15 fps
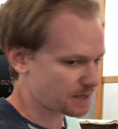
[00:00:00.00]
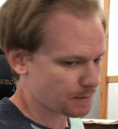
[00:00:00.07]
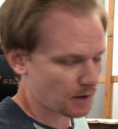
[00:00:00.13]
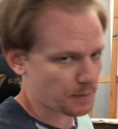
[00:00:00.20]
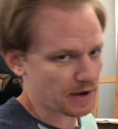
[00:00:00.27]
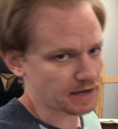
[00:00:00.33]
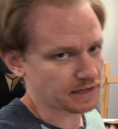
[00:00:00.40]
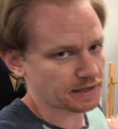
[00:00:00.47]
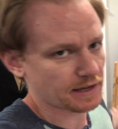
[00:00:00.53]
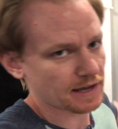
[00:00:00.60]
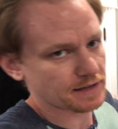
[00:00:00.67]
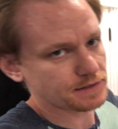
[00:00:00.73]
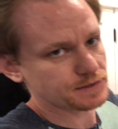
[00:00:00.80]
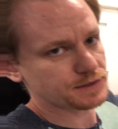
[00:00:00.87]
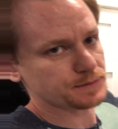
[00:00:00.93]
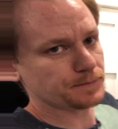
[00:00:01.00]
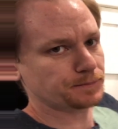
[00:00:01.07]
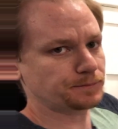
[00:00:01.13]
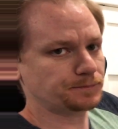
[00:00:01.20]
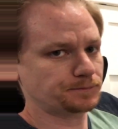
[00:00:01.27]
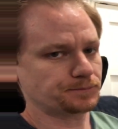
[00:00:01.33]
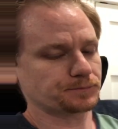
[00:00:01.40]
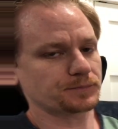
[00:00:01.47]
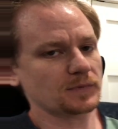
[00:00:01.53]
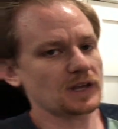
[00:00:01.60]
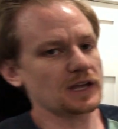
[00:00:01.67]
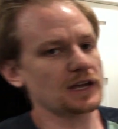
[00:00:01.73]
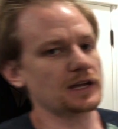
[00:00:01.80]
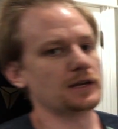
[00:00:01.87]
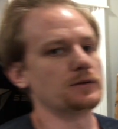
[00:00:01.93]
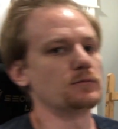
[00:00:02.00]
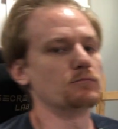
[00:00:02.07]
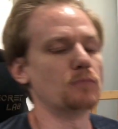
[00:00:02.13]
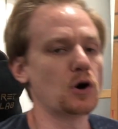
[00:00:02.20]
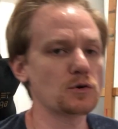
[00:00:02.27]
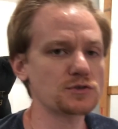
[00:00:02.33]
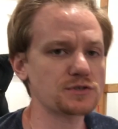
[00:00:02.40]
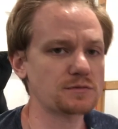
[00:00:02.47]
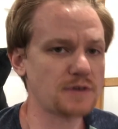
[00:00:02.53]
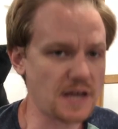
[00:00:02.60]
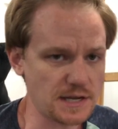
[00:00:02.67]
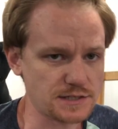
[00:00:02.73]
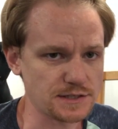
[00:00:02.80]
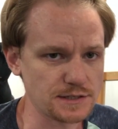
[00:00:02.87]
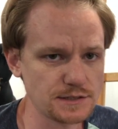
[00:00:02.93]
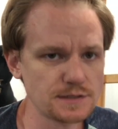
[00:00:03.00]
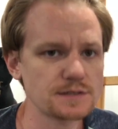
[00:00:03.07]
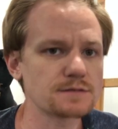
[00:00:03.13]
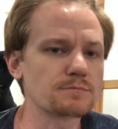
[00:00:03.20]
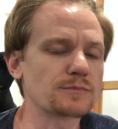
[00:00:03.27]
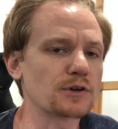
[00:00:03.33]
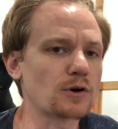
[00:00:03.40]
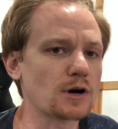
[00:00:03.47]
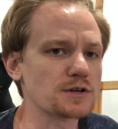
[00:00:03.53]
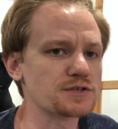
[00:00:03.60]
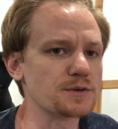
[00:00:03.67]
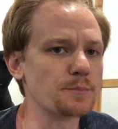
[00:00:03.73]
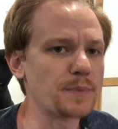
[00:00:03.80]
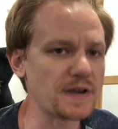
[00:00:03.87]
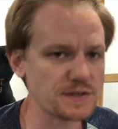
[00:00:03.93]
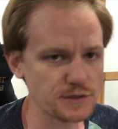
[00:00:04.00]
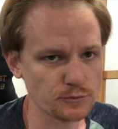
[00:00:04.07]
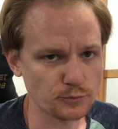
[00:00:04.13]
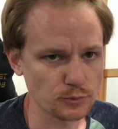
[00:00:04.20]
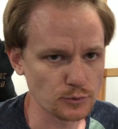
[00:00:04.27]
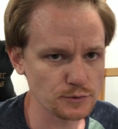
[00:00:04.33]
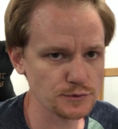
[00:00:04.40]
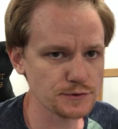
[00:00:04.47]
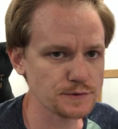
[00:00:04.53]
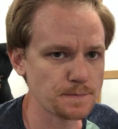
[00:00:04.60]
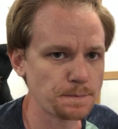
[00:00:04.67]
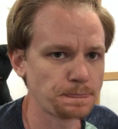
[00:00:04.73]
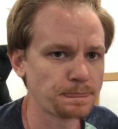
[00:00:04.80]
about painting, guys, in most cases, there are some basic rules.